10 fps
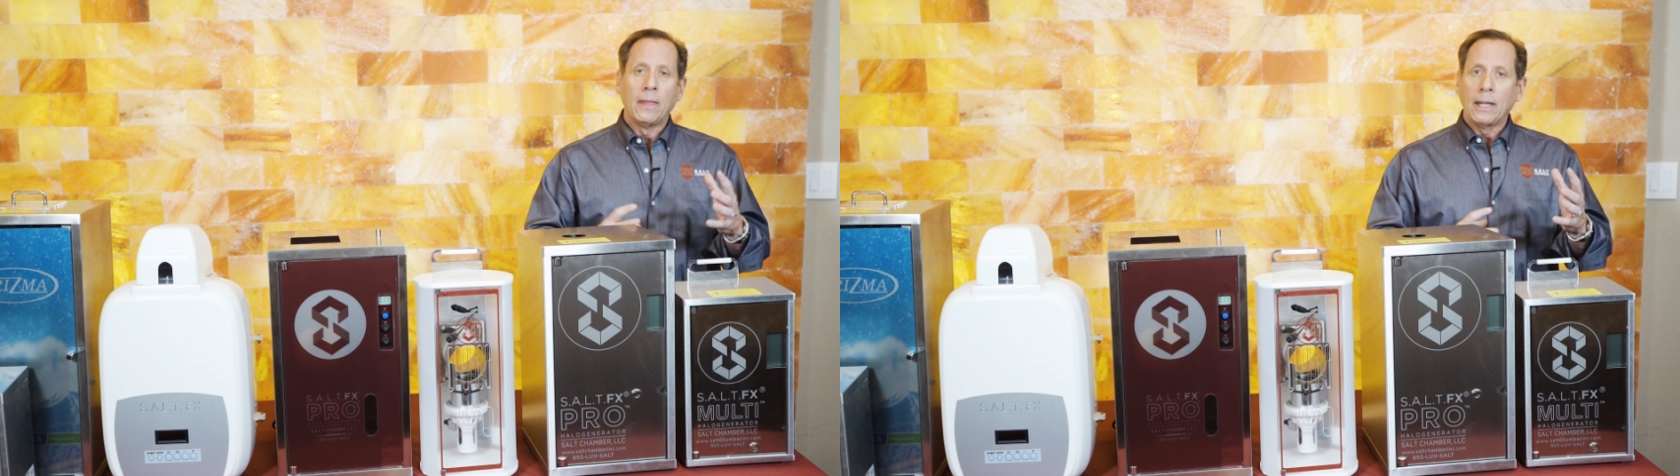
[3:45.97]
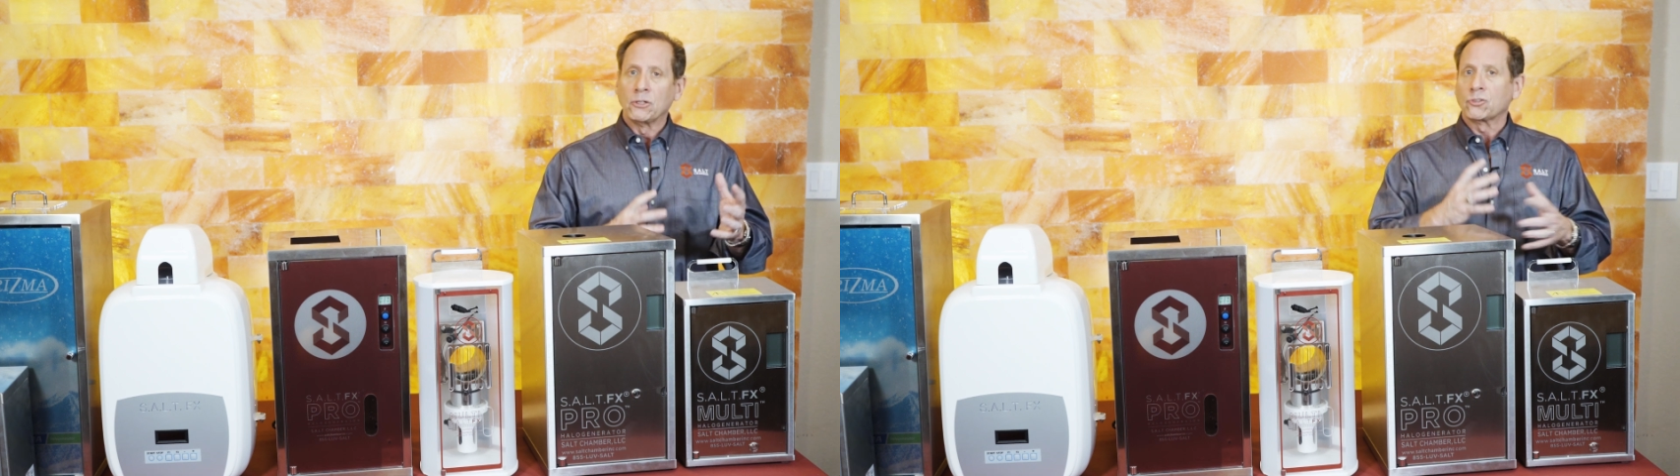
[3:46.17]

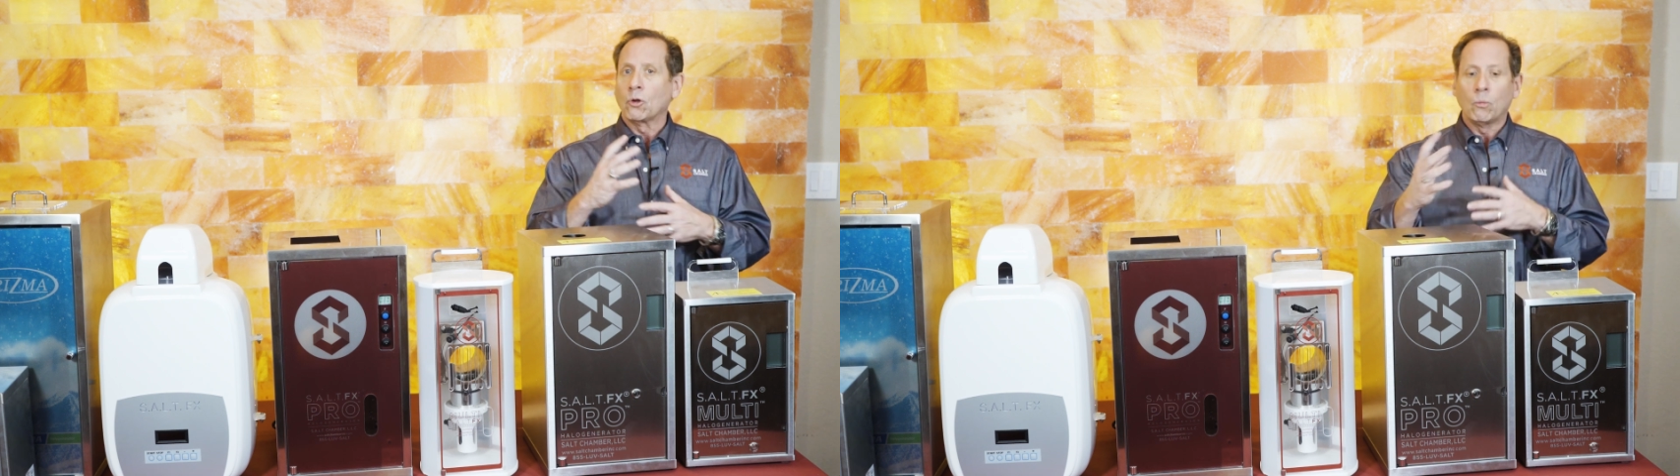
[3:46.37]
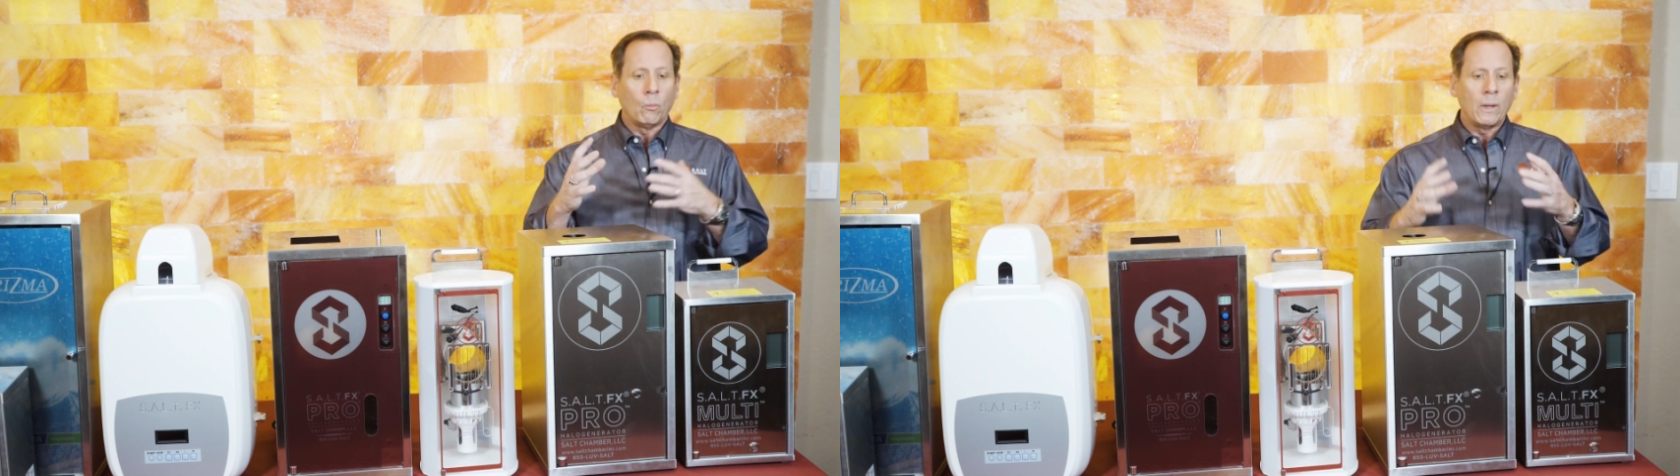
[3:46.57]
And
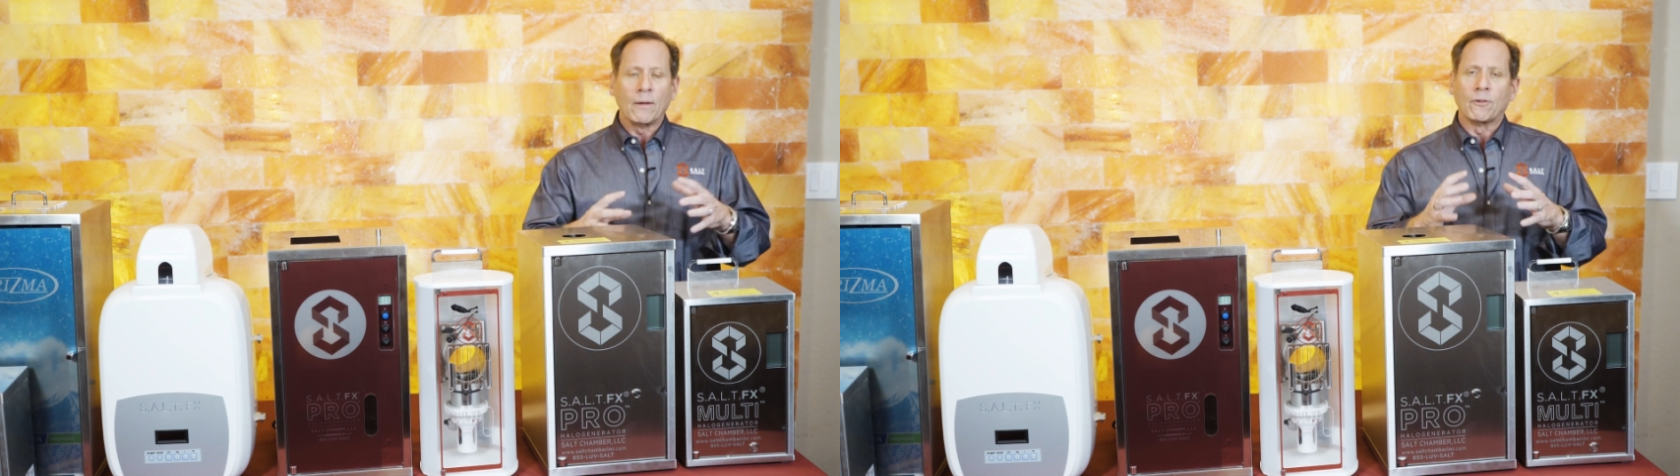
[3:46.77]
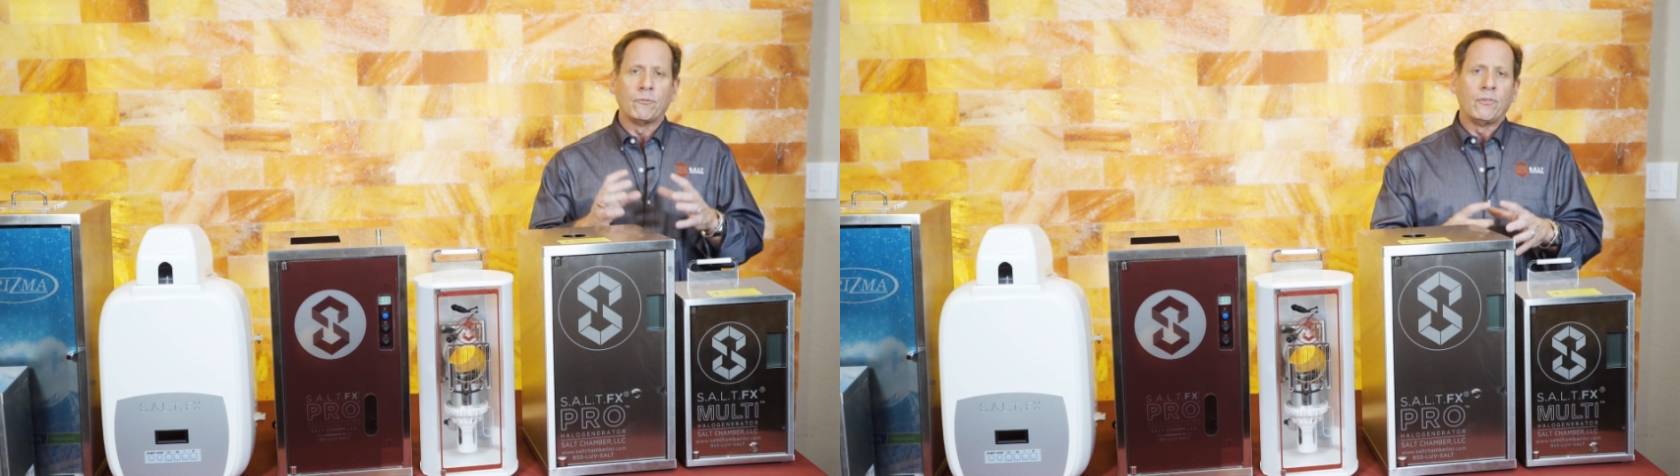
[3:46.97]
so we
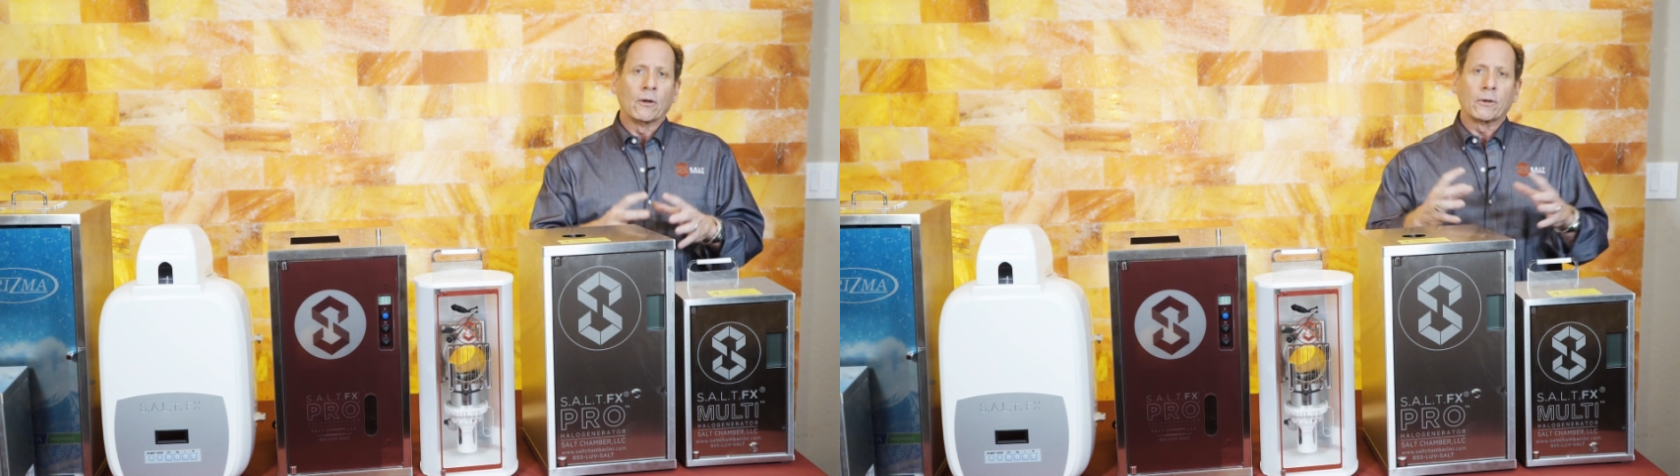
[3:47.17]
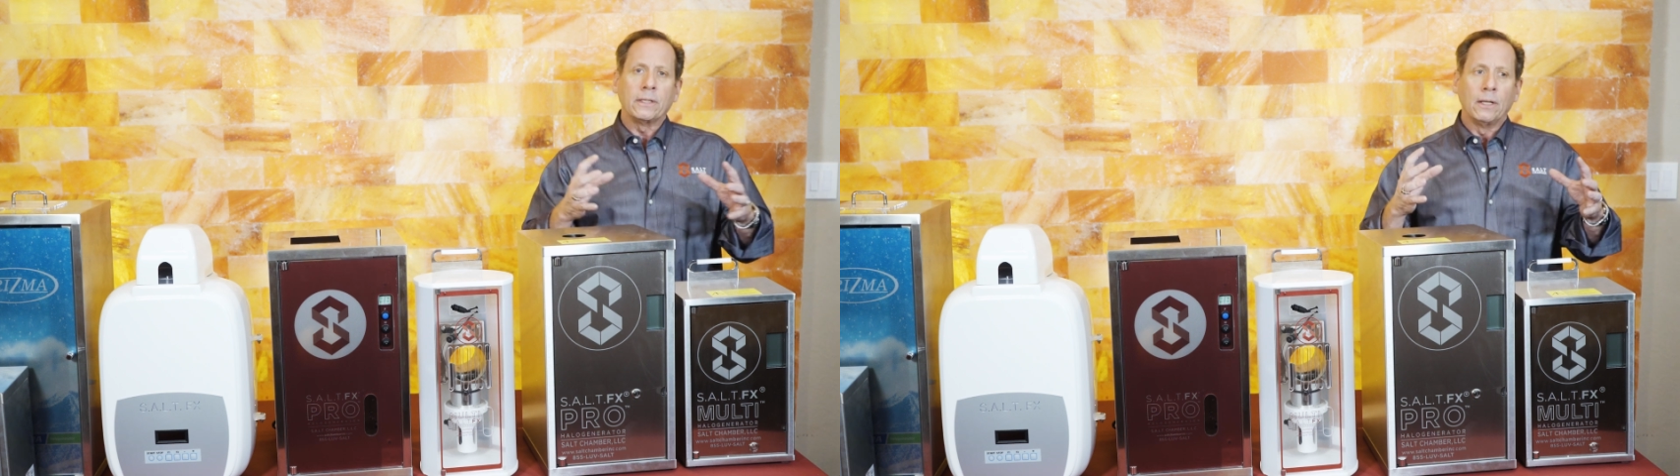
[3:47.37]
have a
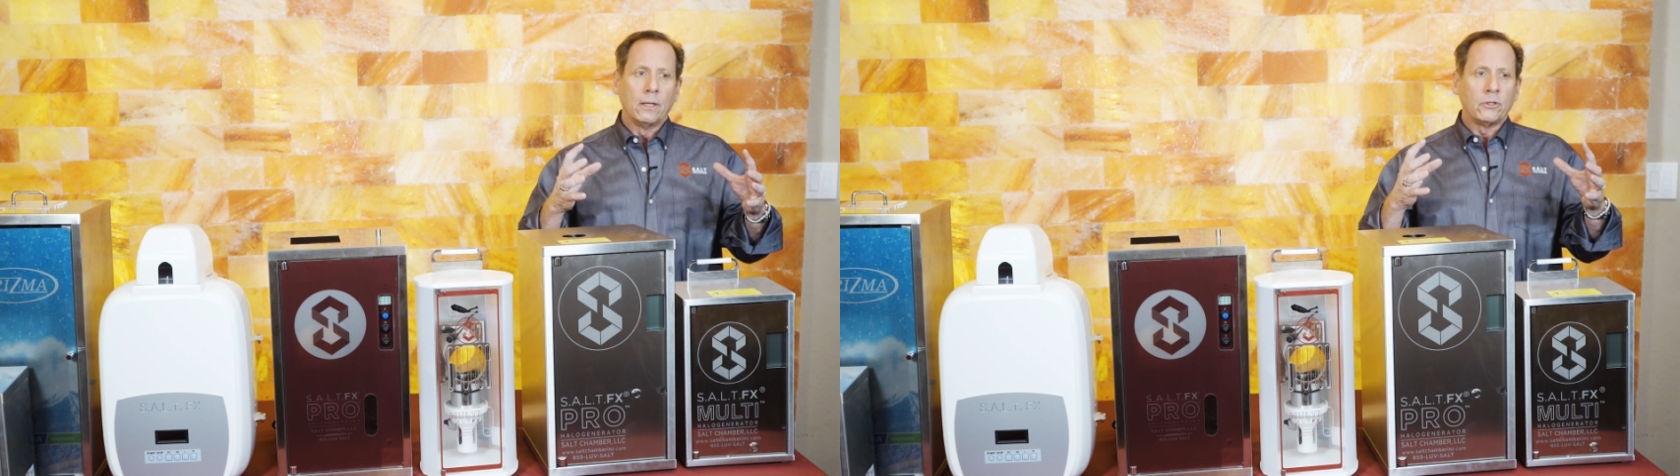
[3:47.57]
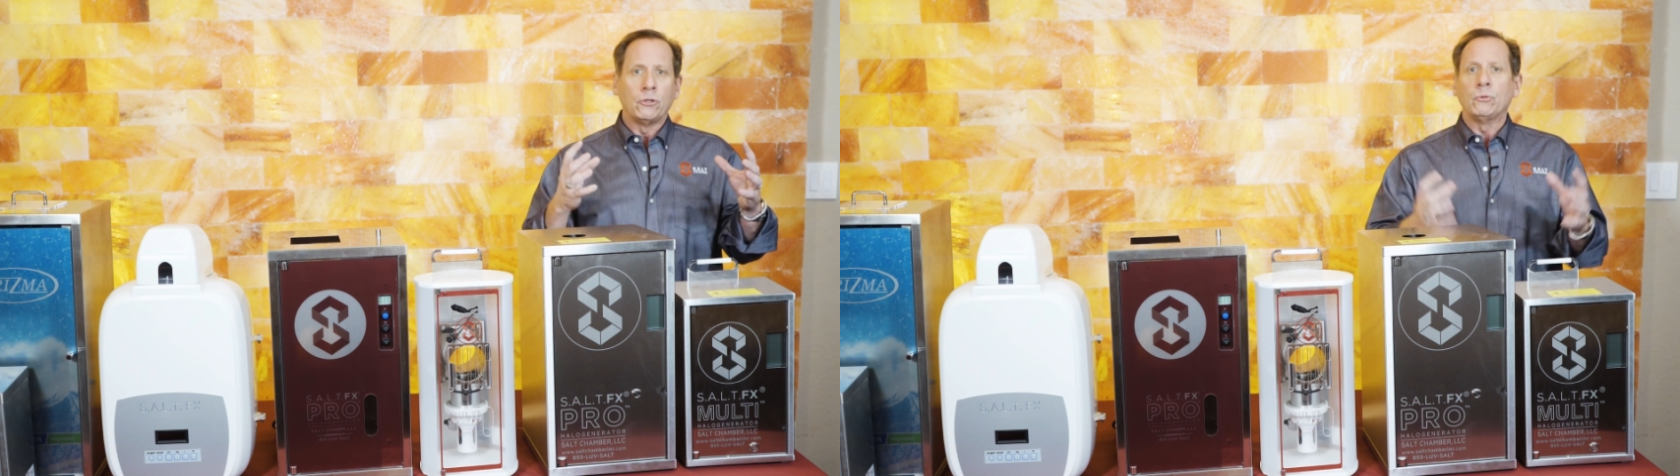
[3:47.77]
very
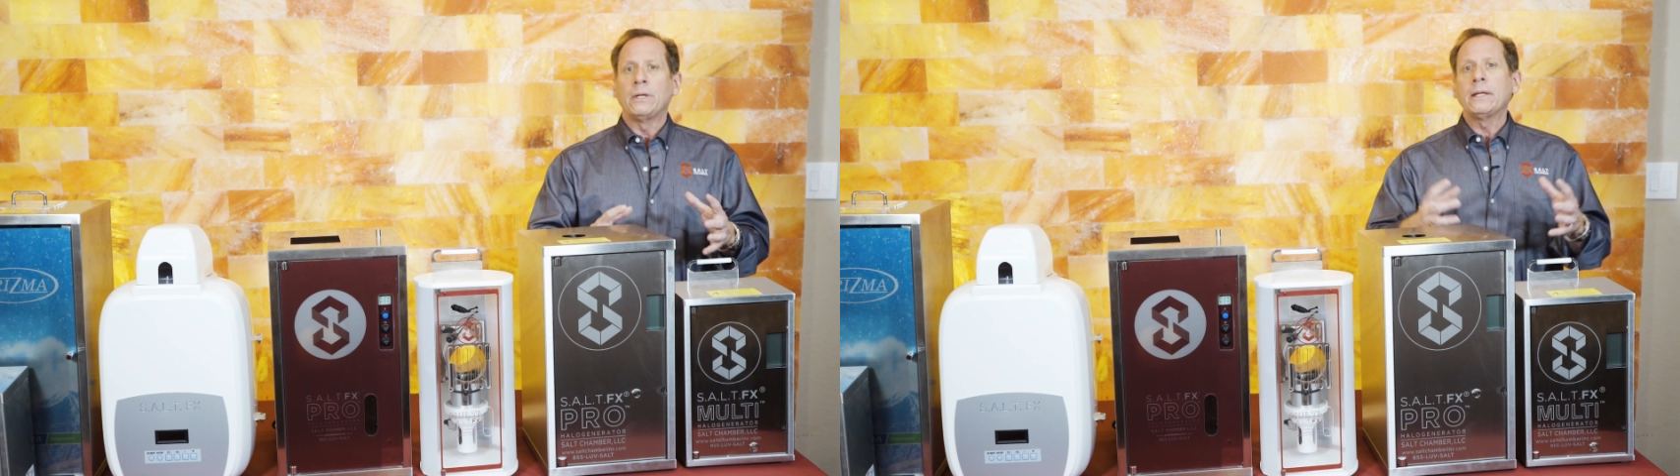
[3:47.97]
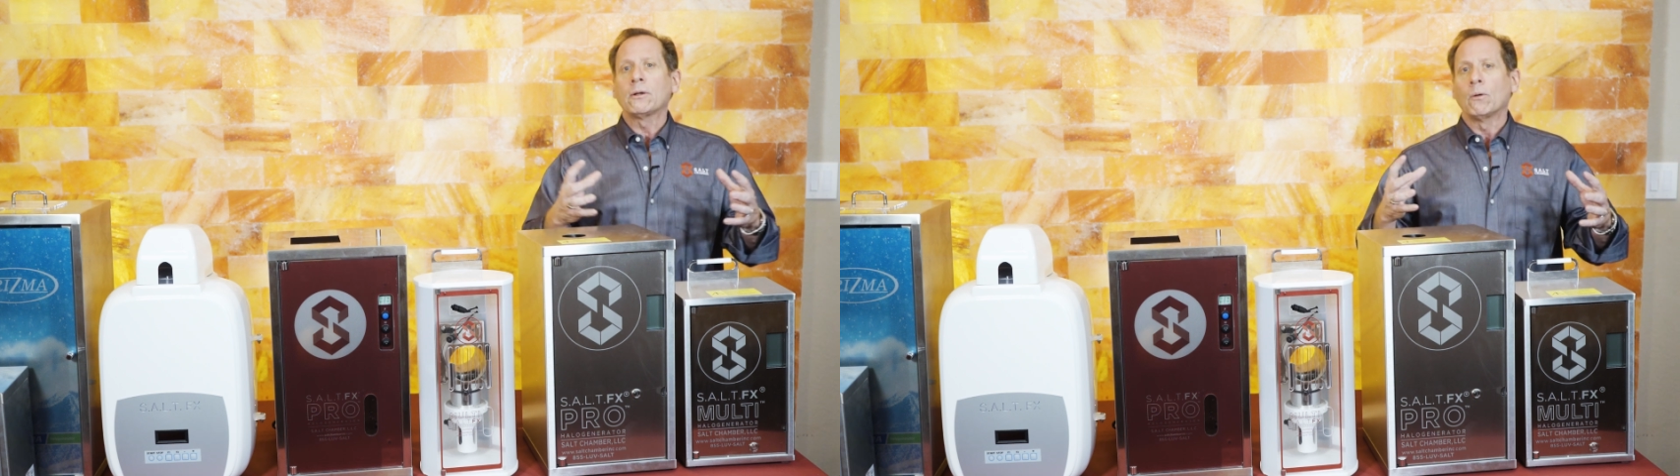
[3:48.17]

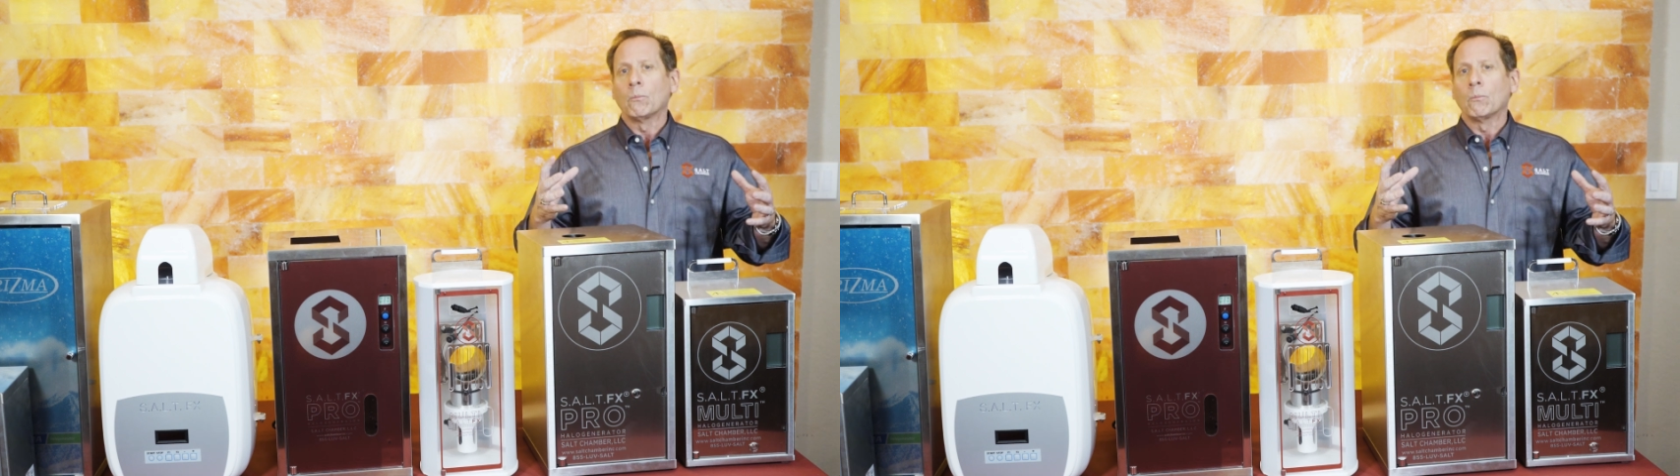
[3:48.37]
unique